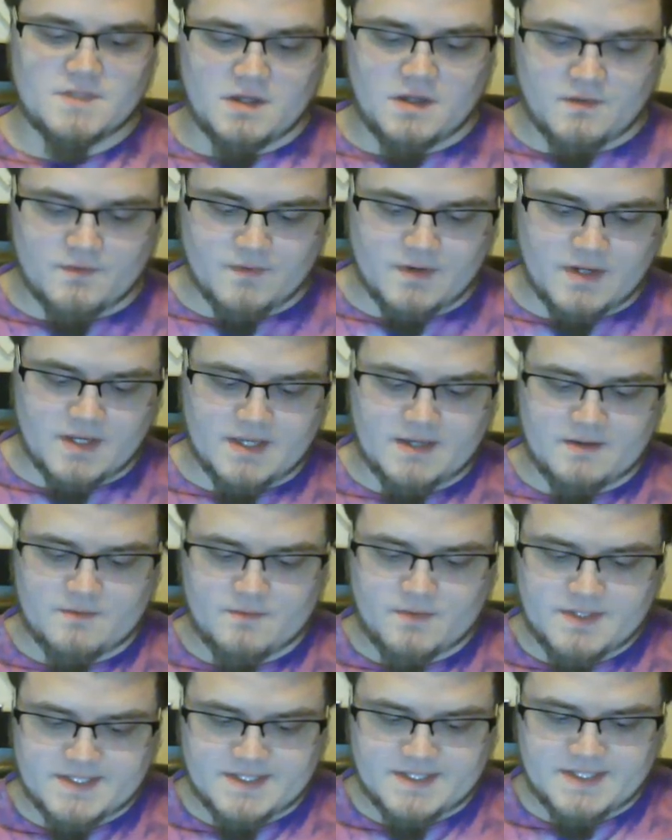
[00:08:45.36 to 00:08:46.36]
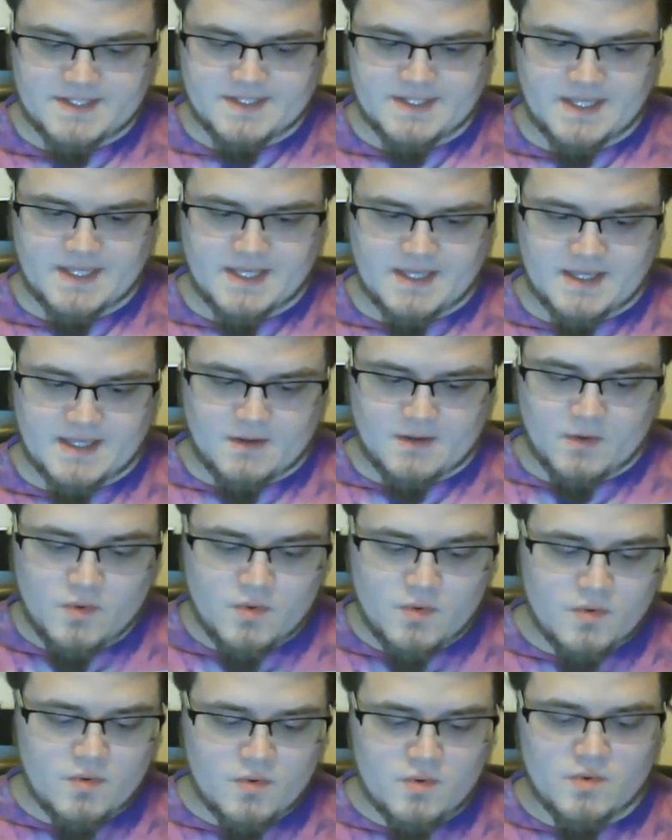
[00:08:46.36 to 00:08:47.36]
All right, what is this guy?
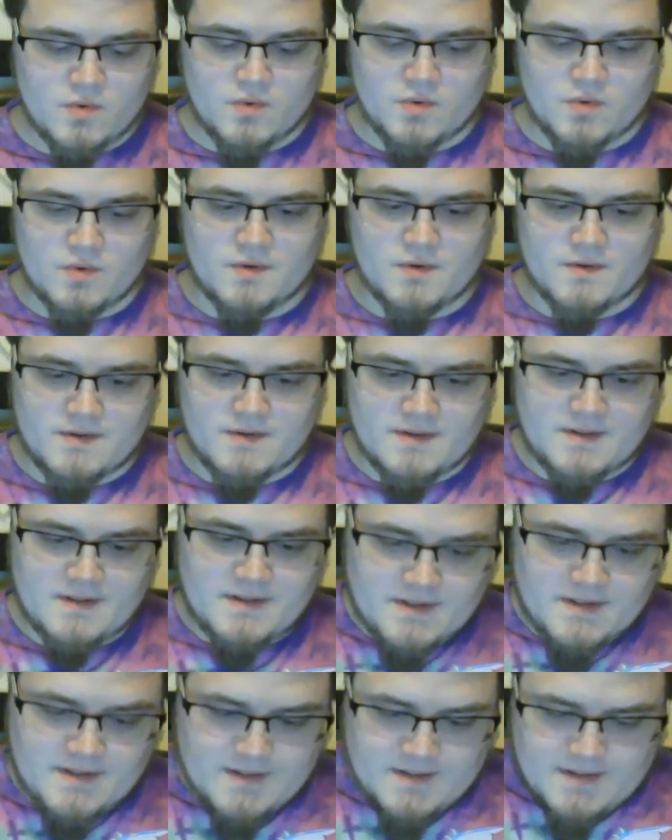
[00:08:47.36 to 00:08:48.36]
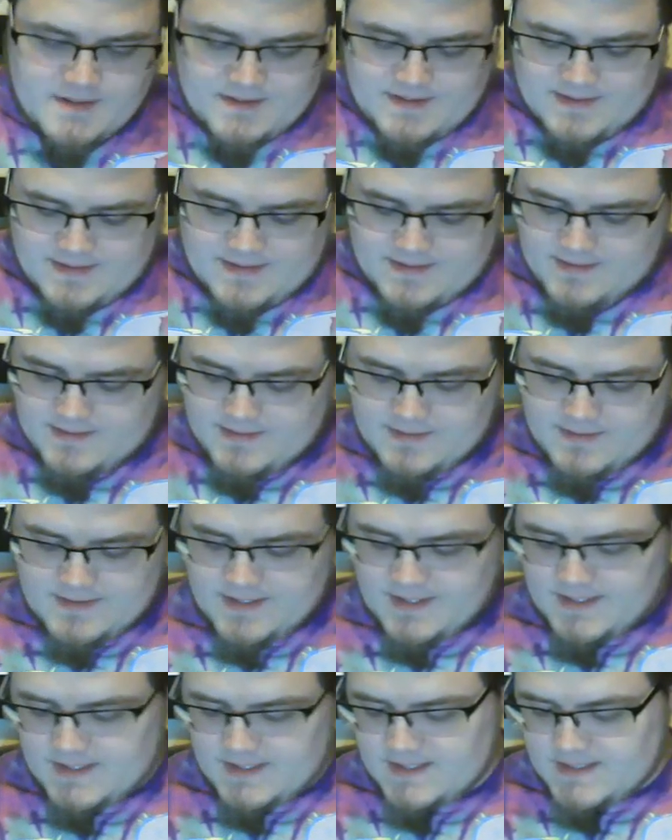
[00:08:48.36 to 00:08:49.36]
Ooh,
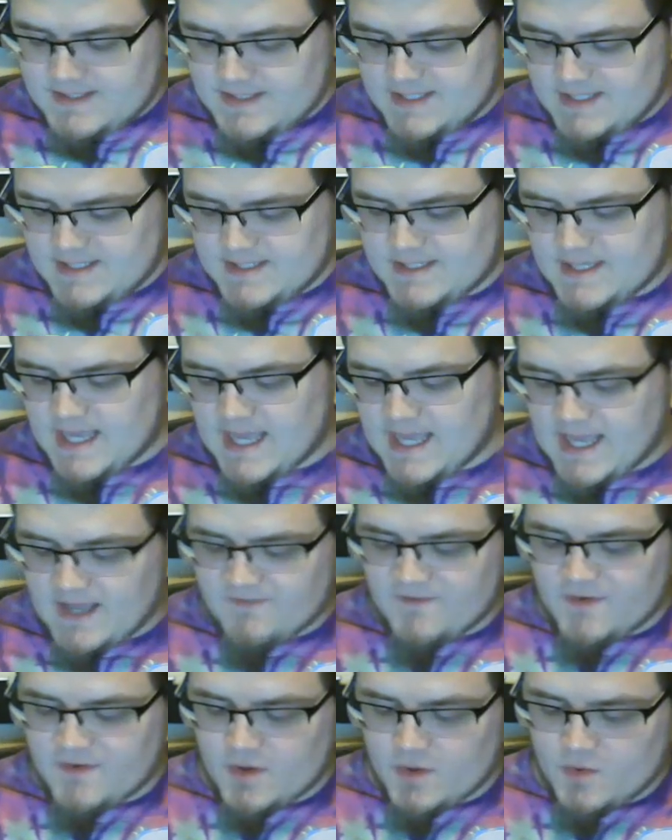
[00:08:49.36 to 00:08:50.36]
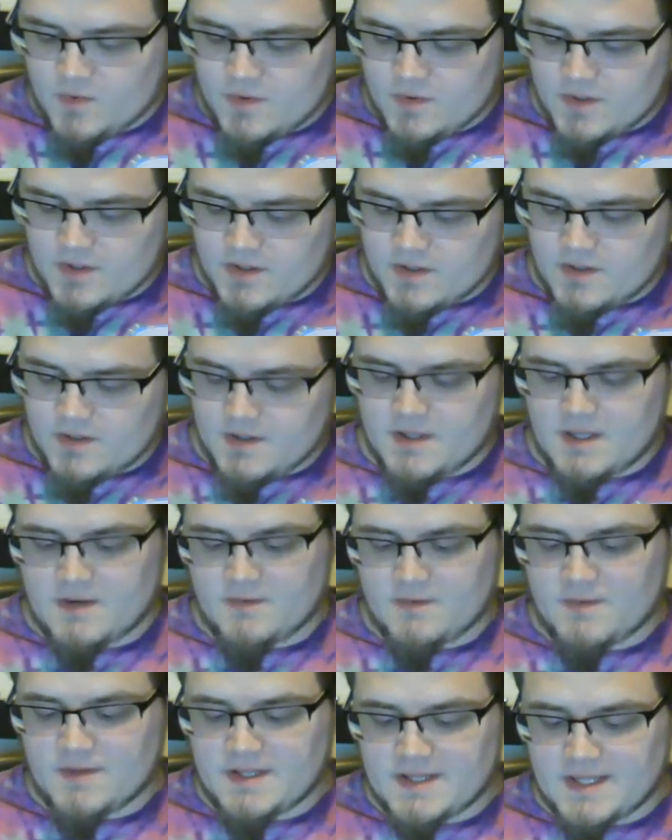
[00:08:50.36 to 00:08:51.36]
this is a half ogre.
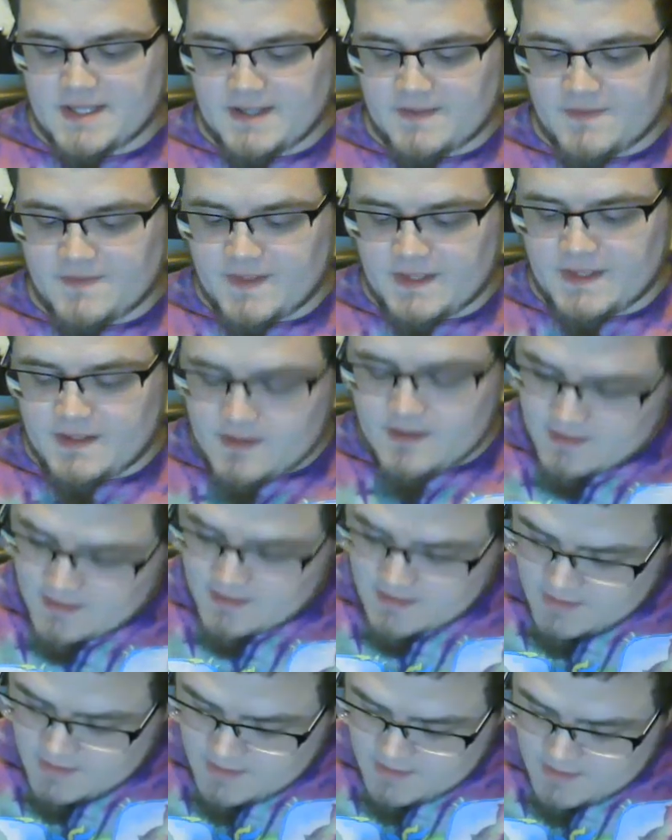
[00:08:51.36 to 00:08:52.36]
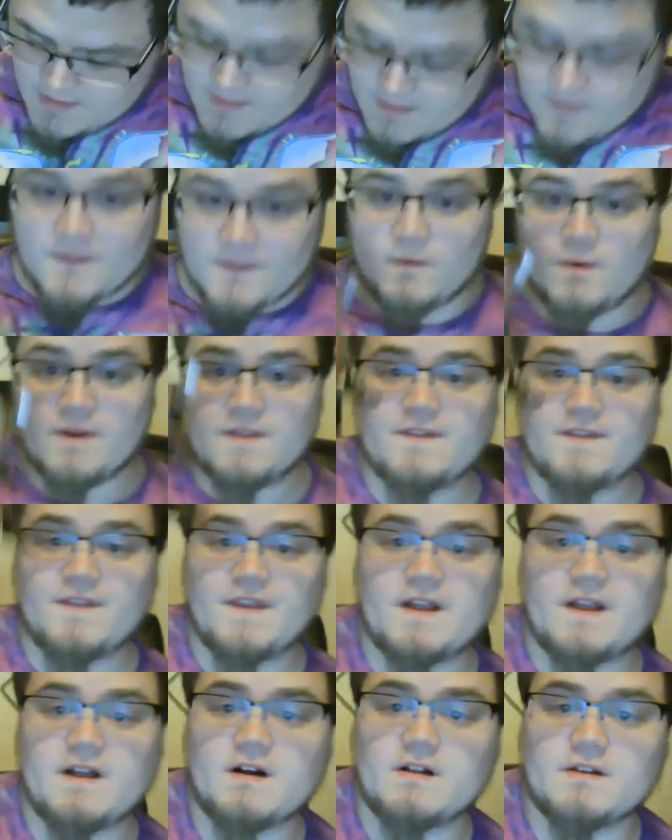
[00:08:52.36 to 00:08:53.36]
I really like the way that
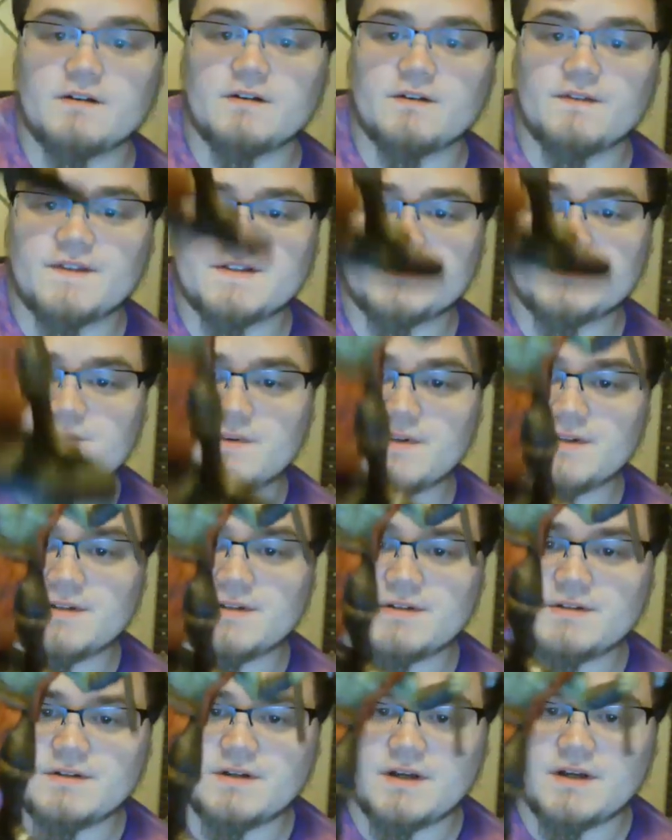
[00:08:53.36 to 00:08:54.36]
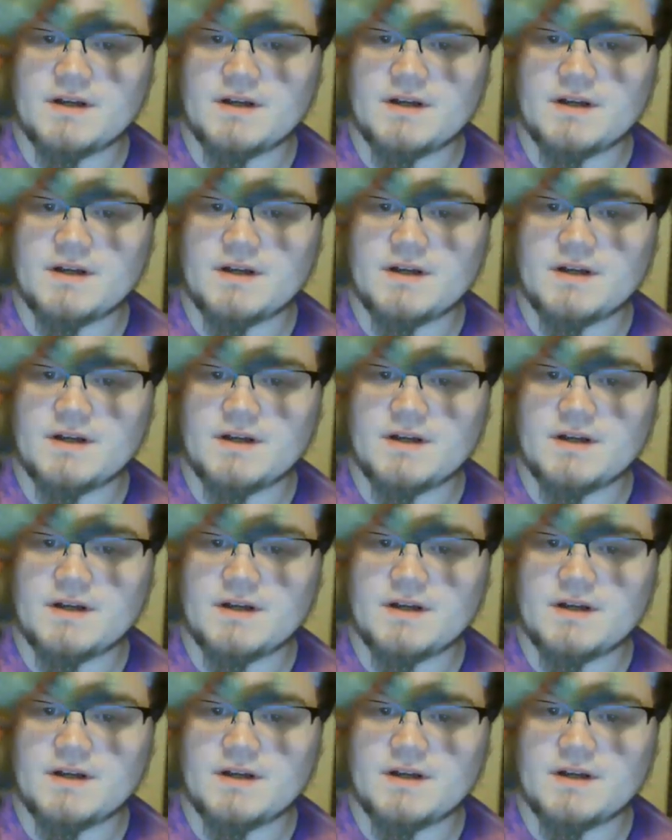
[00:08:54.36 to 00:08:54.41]
they colored this one.